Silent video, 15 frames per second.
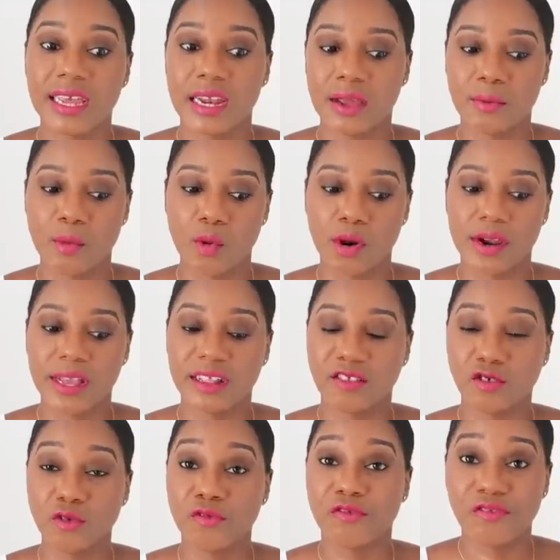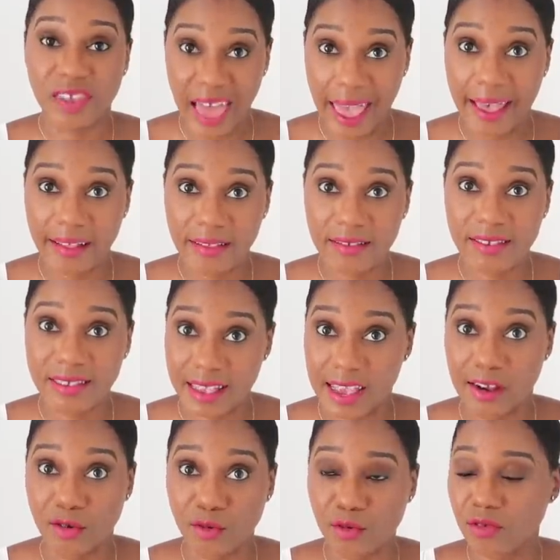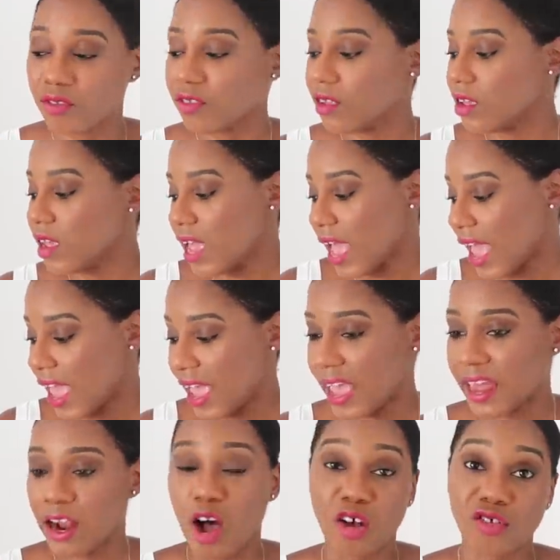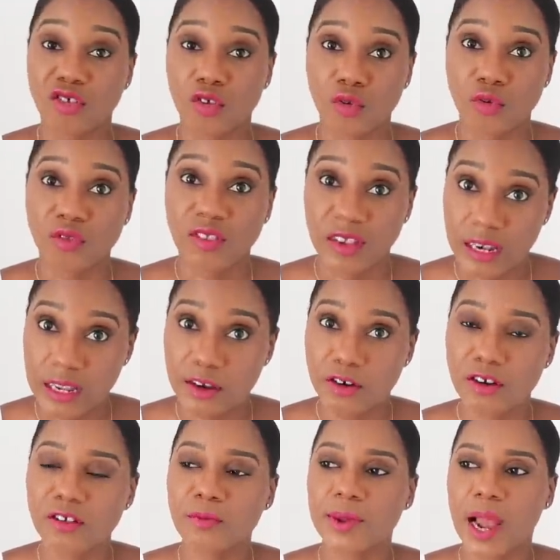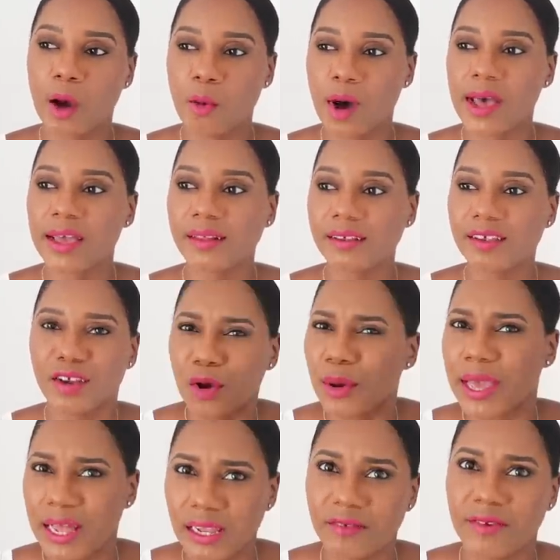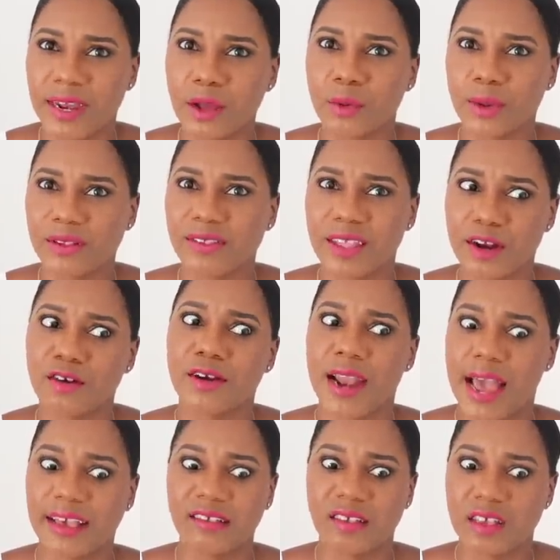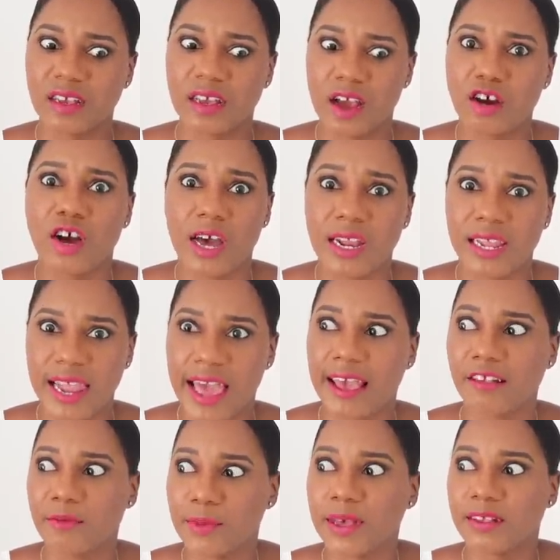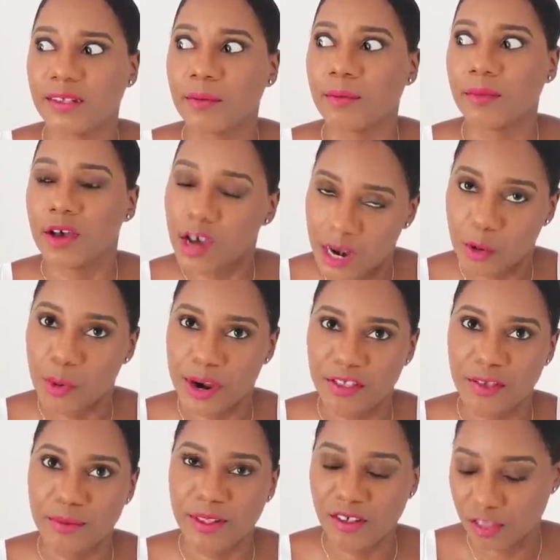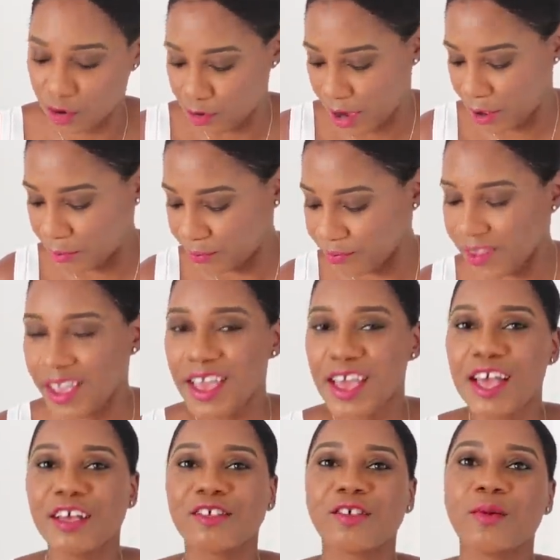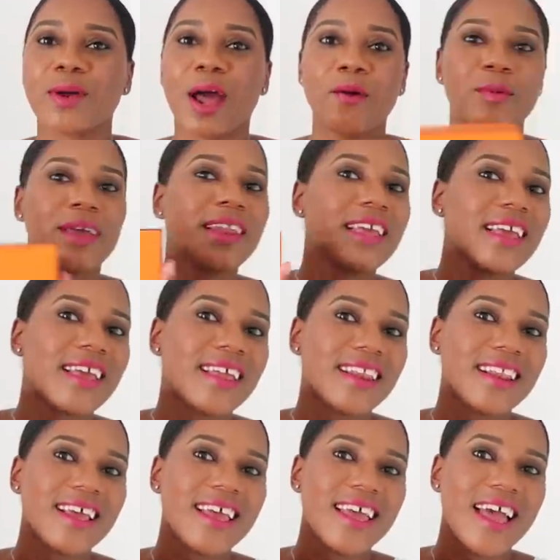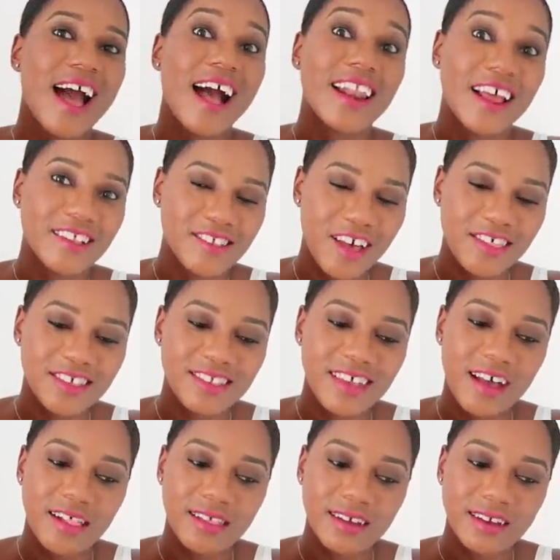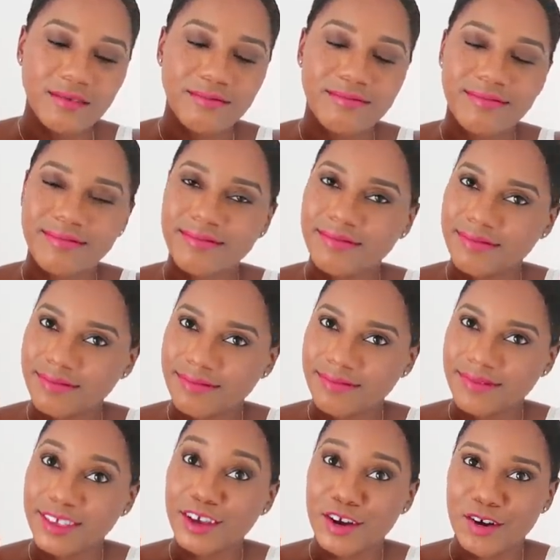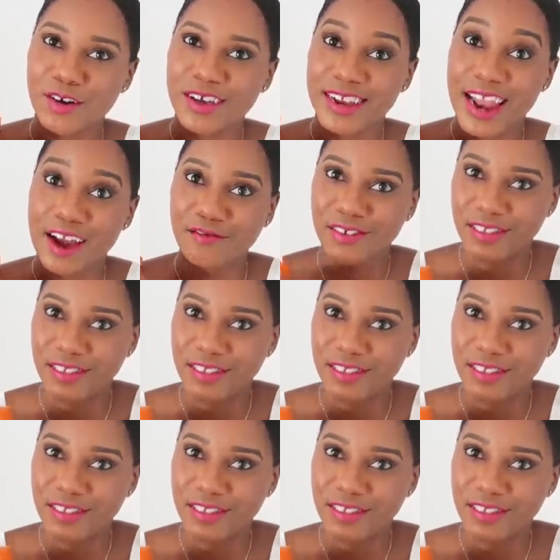getting more into flat sandals and also sneakers. But I want, you know, elevated ones that are nice and I'm gonna last because I'm gonna wear them into the ground. So when I went in and I saw this color, your girl could not